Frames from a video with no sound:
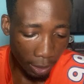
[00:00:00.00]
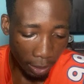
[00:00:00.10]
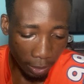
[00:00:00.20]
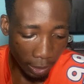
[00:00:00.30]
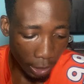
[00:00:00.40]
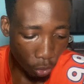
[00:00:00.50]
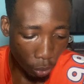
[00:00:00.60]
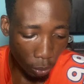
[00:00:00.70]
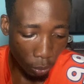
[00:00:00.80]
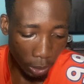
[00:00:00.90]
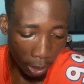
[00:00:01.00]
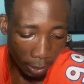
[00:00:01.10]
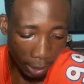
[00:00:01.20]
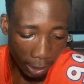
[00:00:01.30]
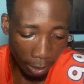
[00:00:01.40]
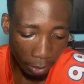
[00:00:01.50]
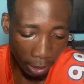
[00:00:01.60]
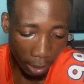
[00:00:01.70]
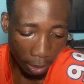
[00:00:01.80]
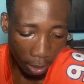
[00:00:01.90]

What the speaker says: Stay tuned with our Telegram channel